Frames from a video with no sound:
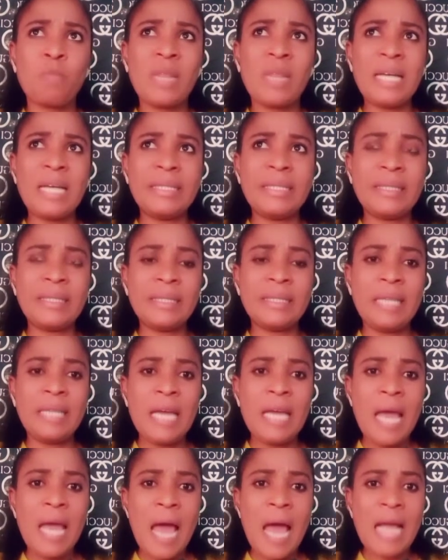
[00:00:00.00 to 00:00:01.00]
that
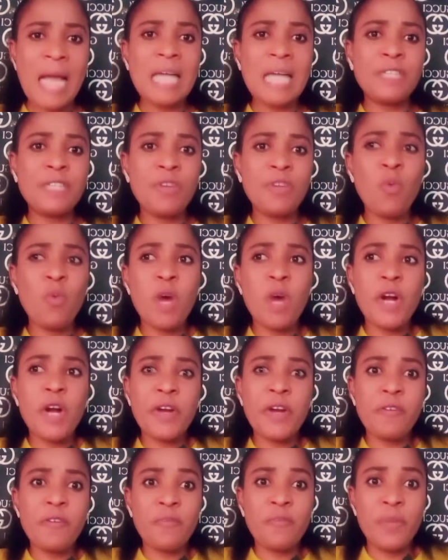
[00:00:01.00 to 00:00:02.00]
I can drink
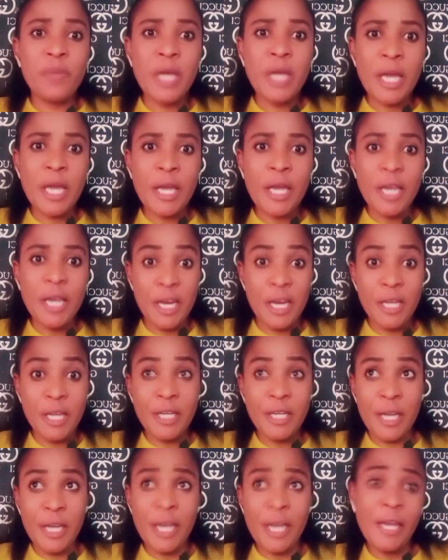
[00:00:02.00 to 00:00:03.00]
1 crate of beer
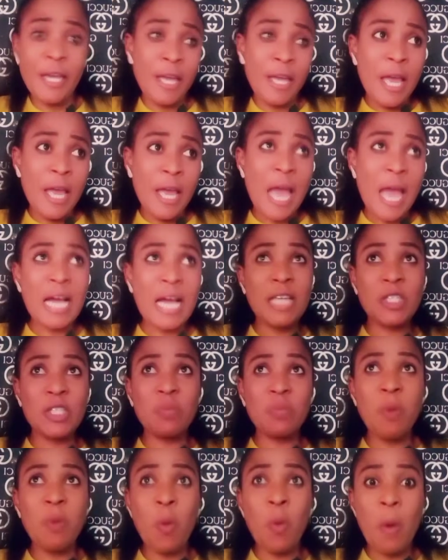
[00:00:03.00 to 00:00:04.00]
in a day, I
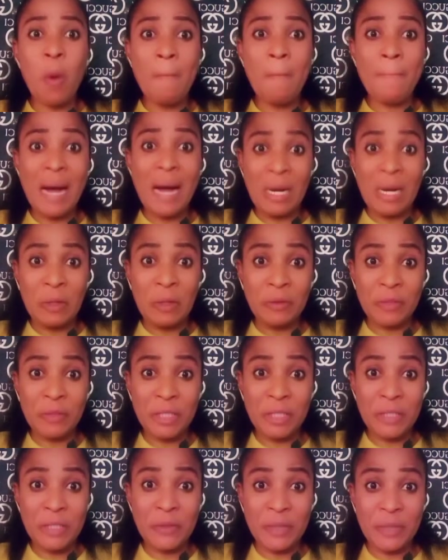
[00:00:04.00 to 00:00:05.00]
can smoke 1 pack
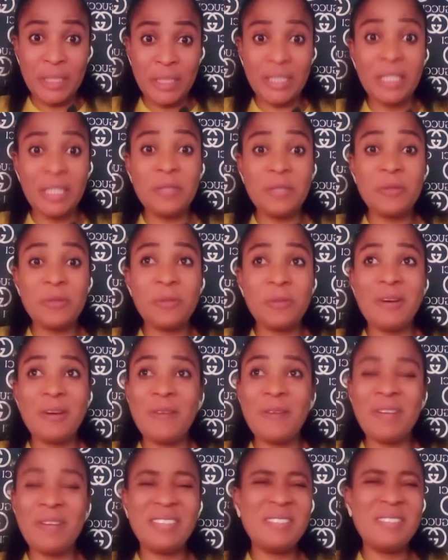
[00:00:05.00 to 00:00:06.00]
of cigarettes in
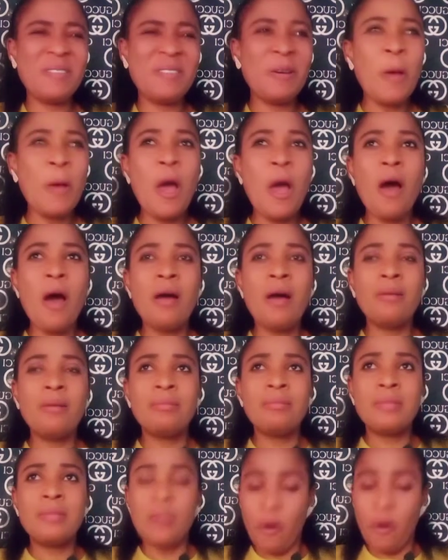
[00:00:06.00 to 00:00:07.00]
2 hours.
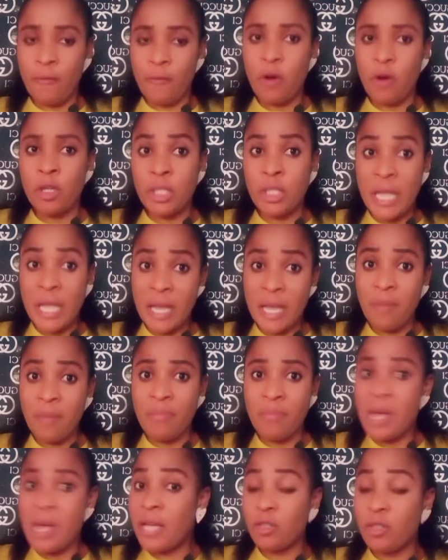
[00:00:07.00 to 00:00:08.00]
Of course,
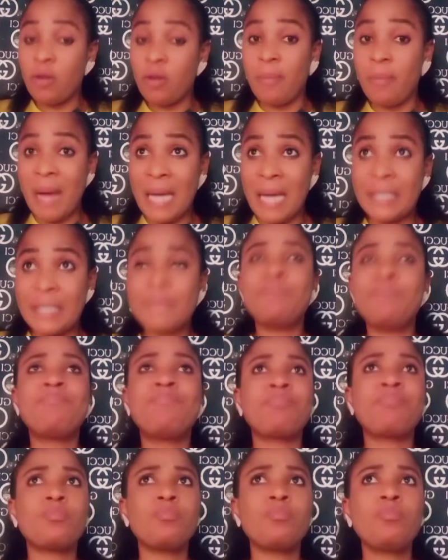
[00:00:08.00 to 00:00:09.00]
taking beer is not bad,
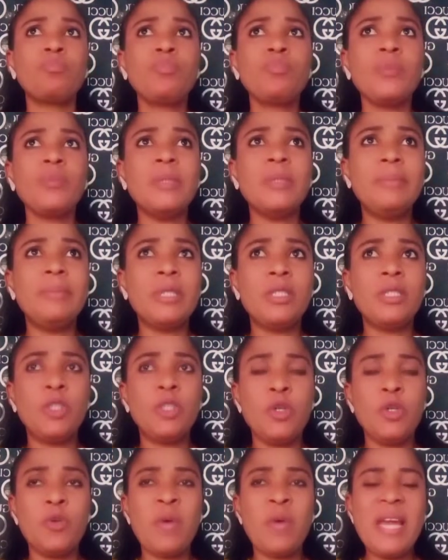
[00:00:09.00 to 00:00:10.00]

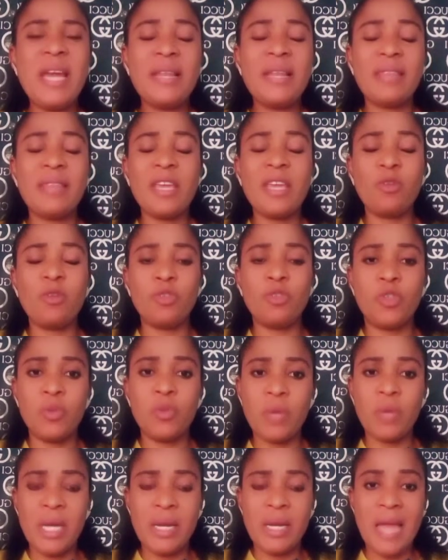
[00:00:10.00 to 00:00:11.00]
but anything you
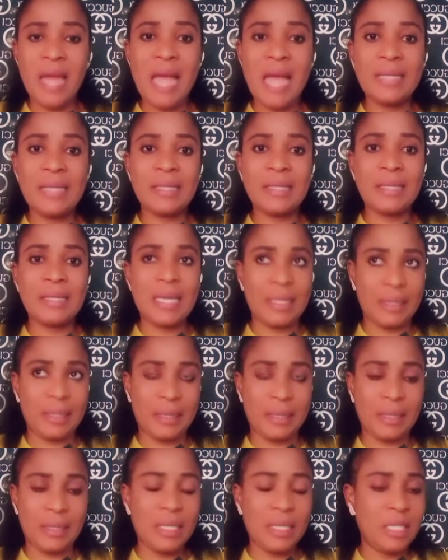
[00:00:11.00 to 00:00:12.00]
do in
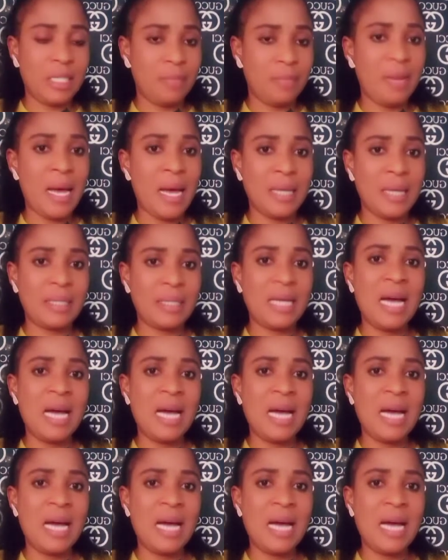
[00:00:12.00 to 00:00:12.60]
excess is bad